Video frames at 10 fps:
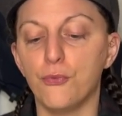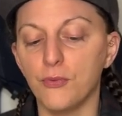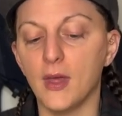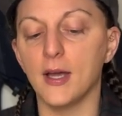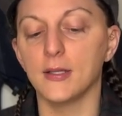
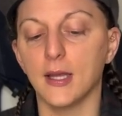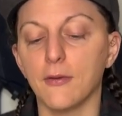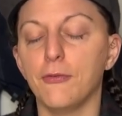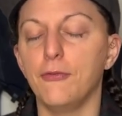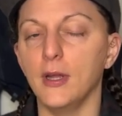that
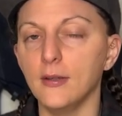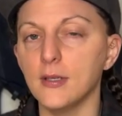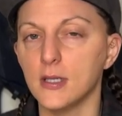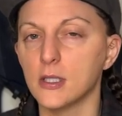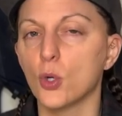like fit
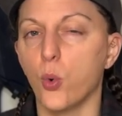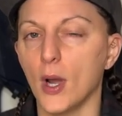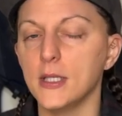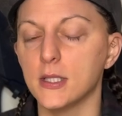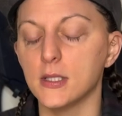is
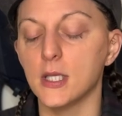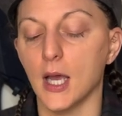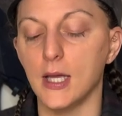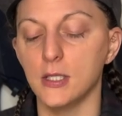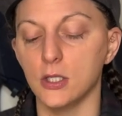quite
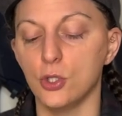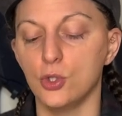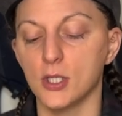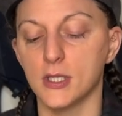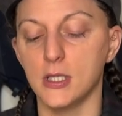tight. You
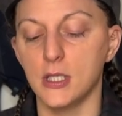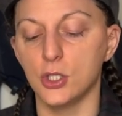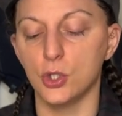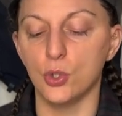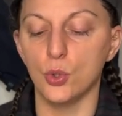just need
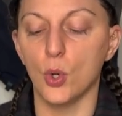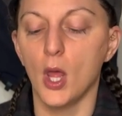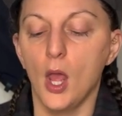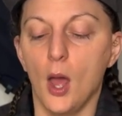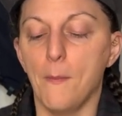to
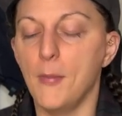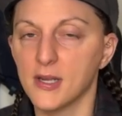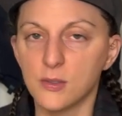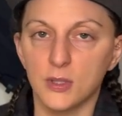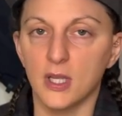
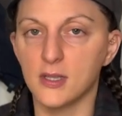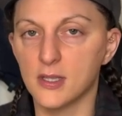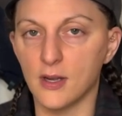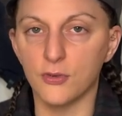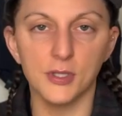mess with it
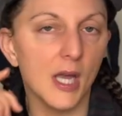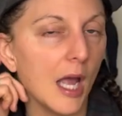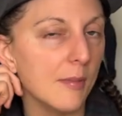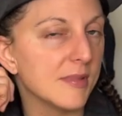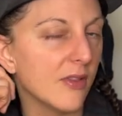several
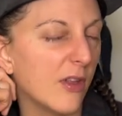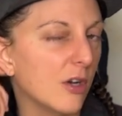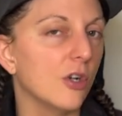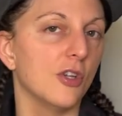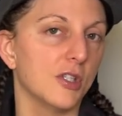times and then
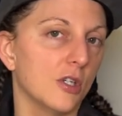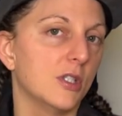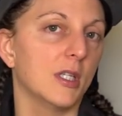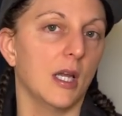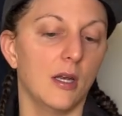it'll
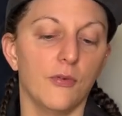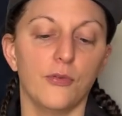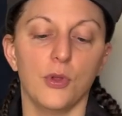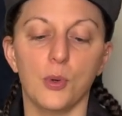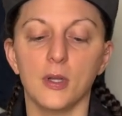start to kind of
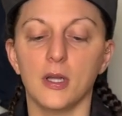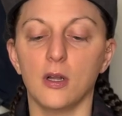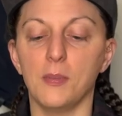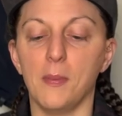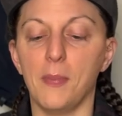flow a
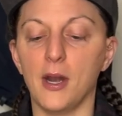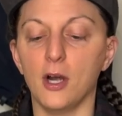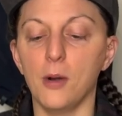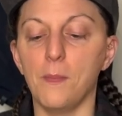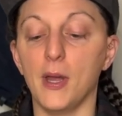little bit
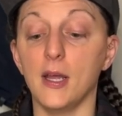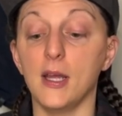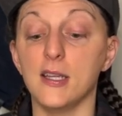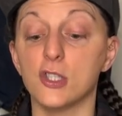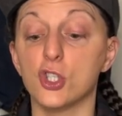better, but
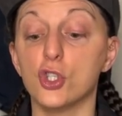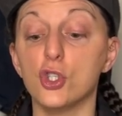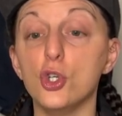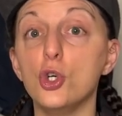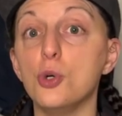it's
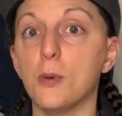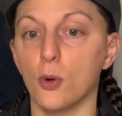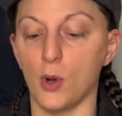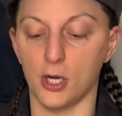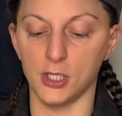
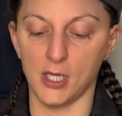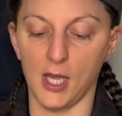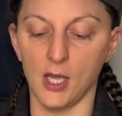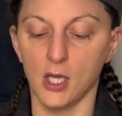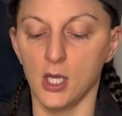super
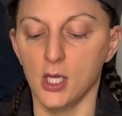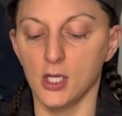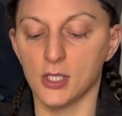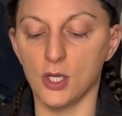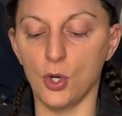watertight.
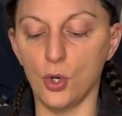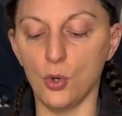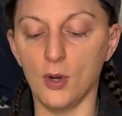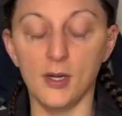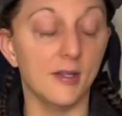
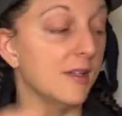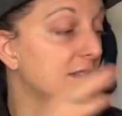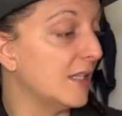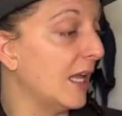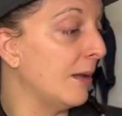So
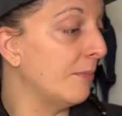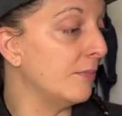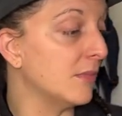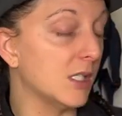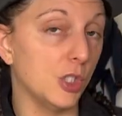
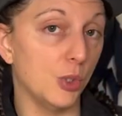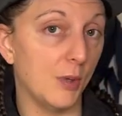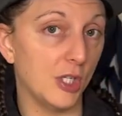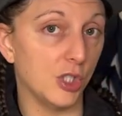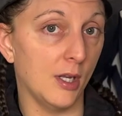same
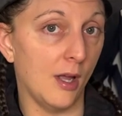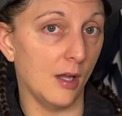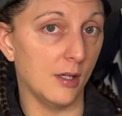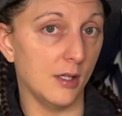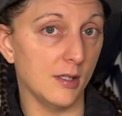situation
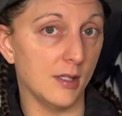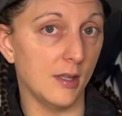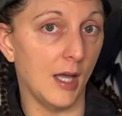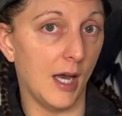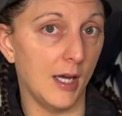as
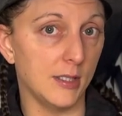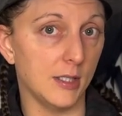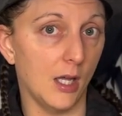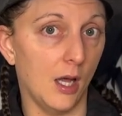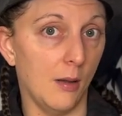
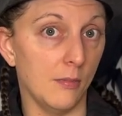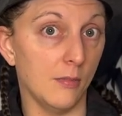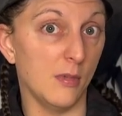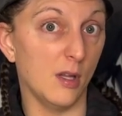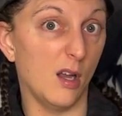that
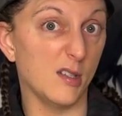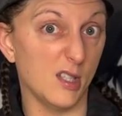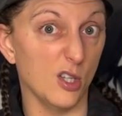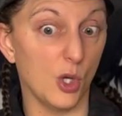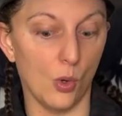um,
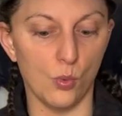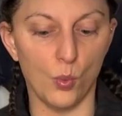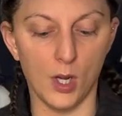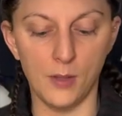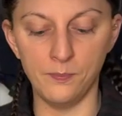silicone
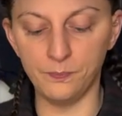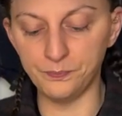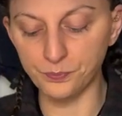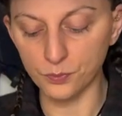one.